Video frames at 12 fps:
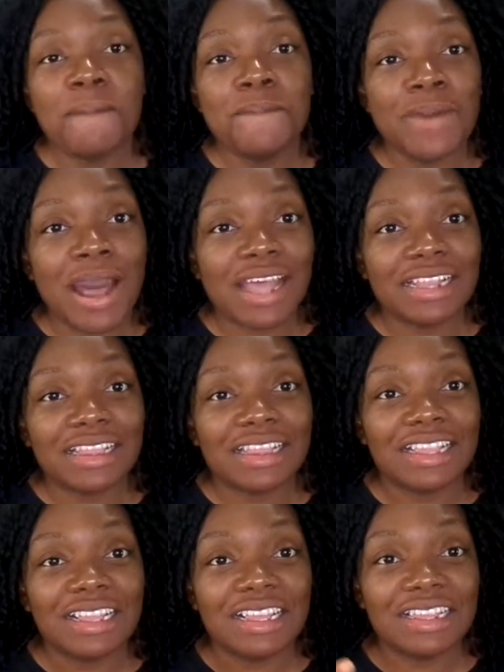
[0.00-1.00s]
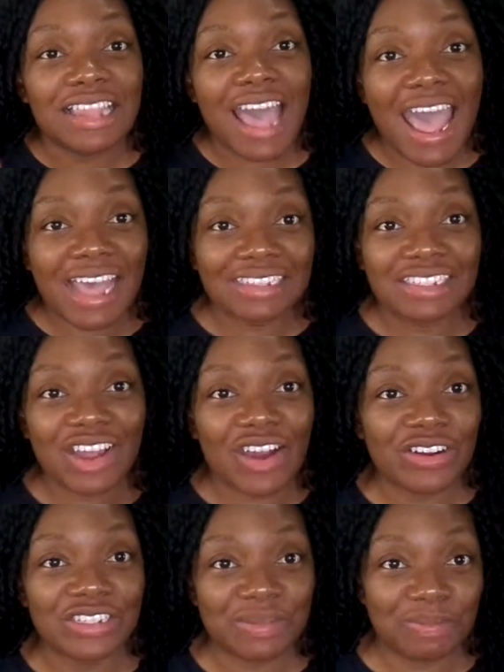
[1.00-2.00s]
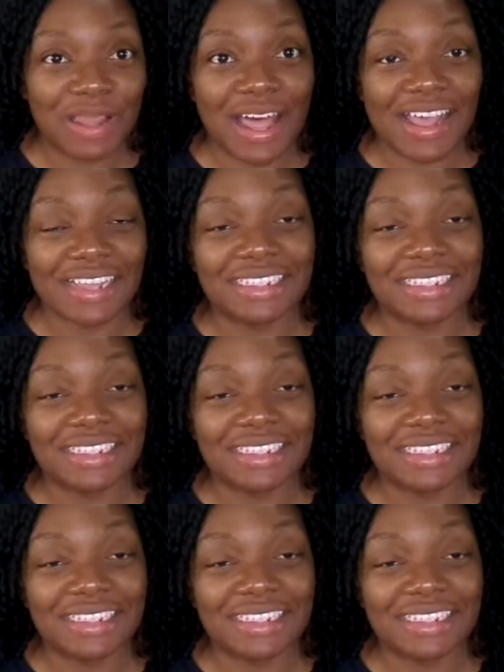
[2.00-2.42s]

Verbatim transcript: but the last art supplies